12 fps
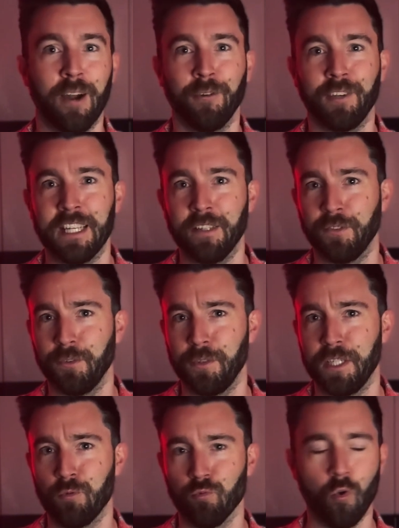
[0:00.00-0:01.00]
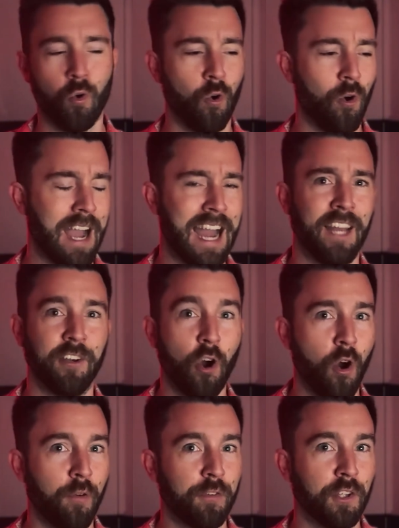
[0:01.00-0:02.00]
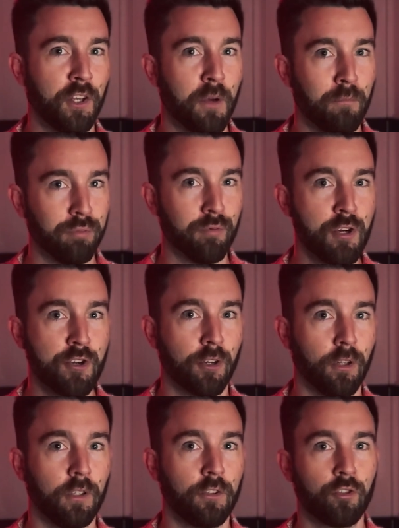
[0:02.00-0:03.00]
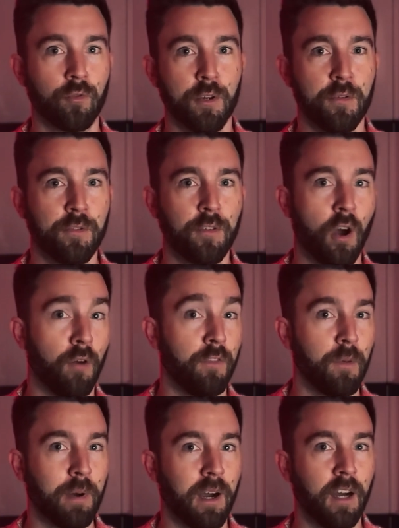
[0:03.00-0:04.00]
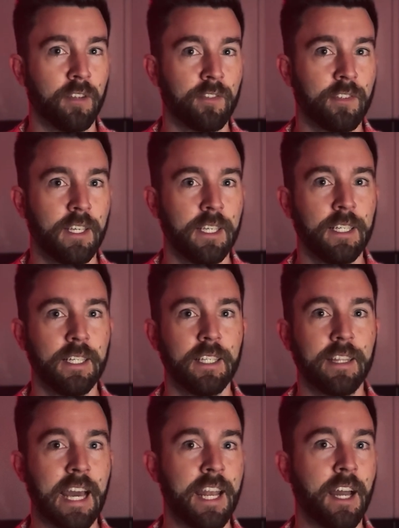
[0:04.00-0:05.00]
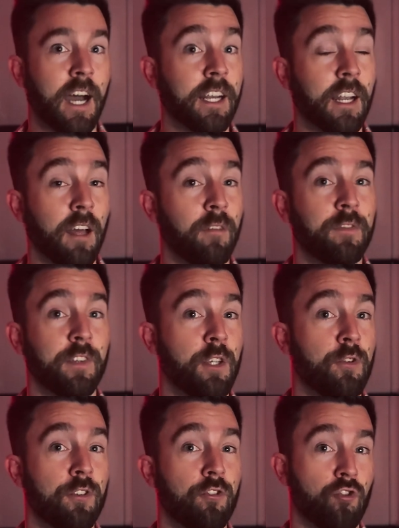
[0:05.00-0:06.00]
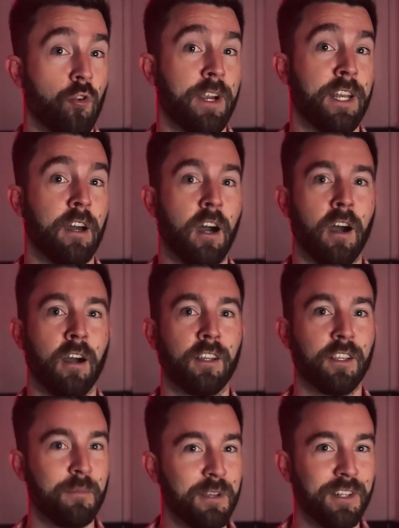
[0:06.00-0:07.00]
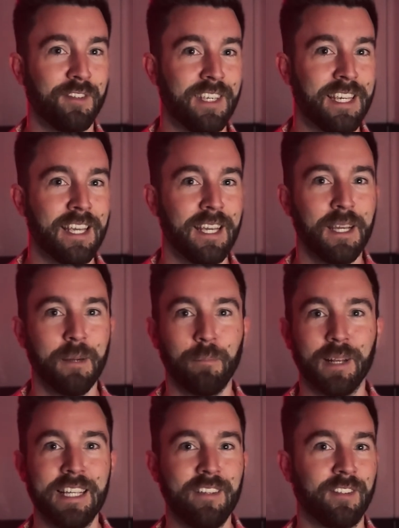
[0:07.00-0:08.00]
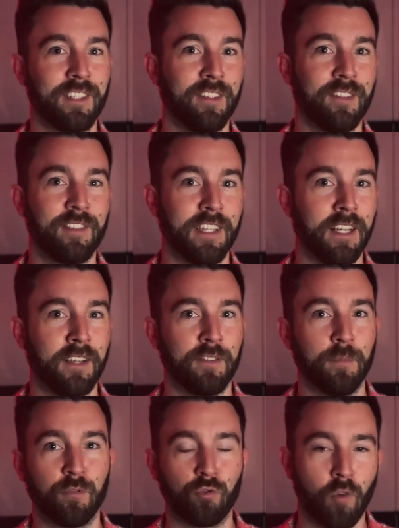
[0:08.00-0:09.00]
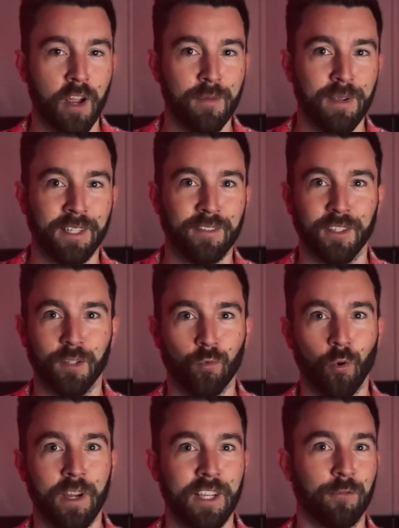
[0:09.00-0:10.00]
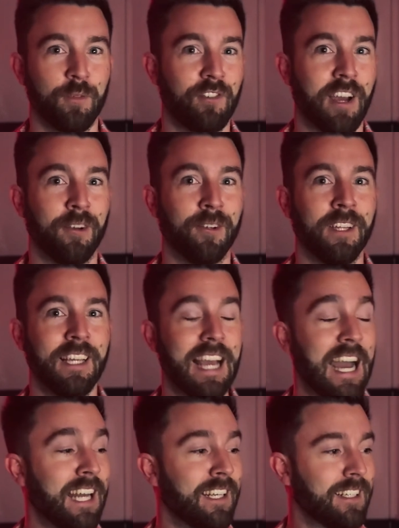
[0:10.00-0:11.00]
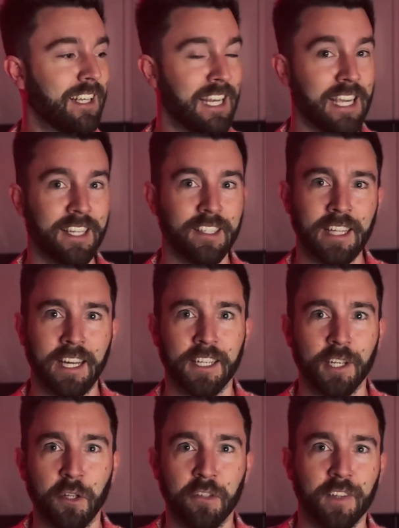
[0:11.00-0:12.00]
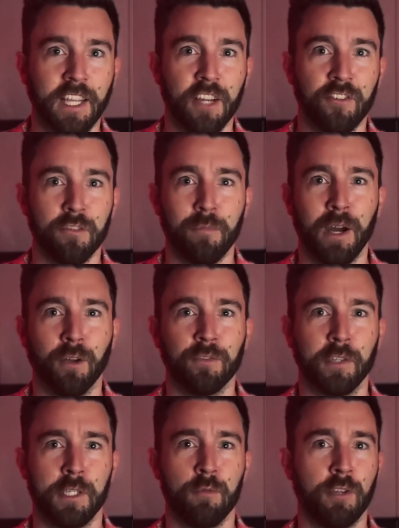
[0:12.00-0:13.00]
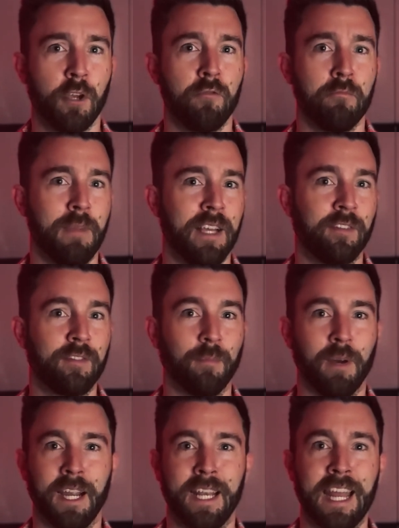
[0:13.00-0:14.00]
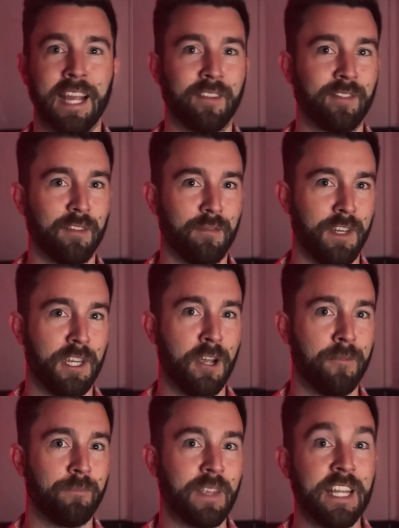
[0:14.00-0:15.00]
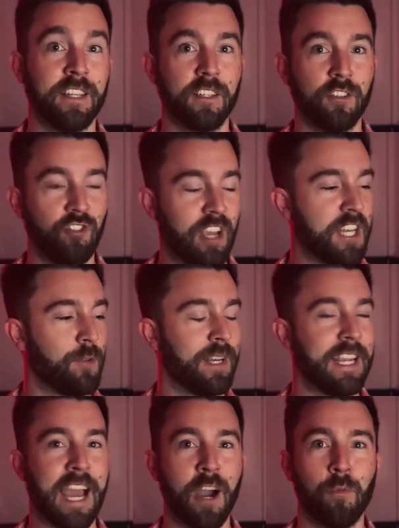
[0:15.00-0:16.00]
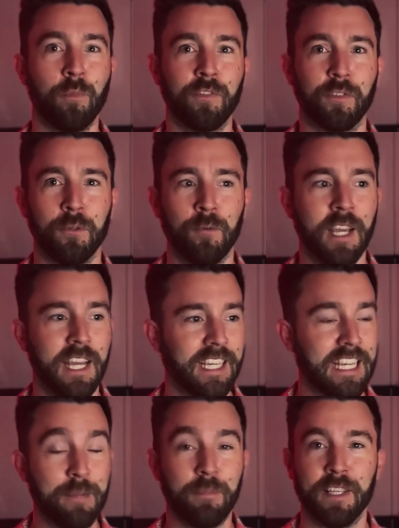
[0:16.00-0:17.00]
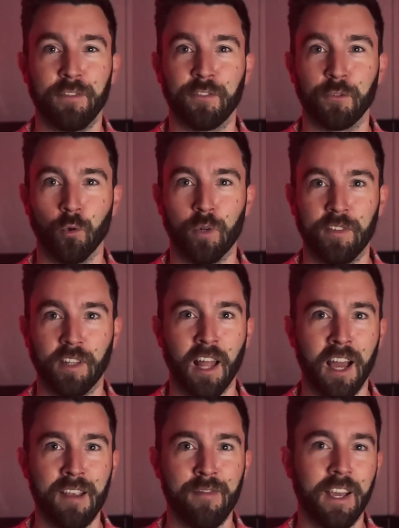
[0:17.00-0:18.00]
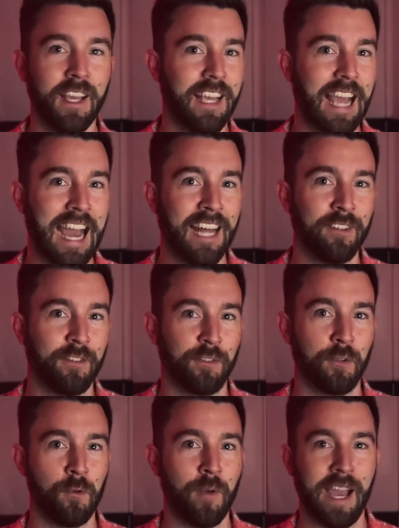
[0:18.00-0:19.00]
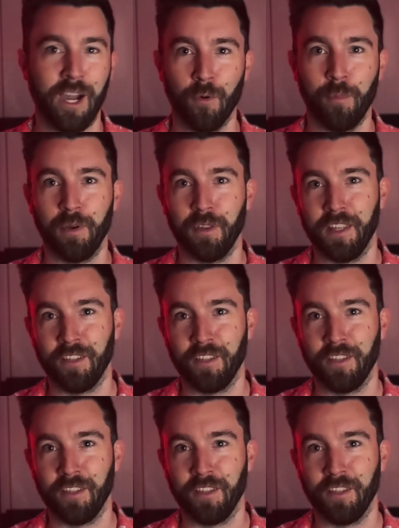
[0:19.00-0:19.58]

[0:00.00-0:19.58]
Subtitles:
into the raw and often brutal truth of the past, then I'd love for you to join our community. Please consider subscribing to the Raw History channel and click that notification bell so you don't miss my next video. It genuinely helps to keep these stories alive and to help this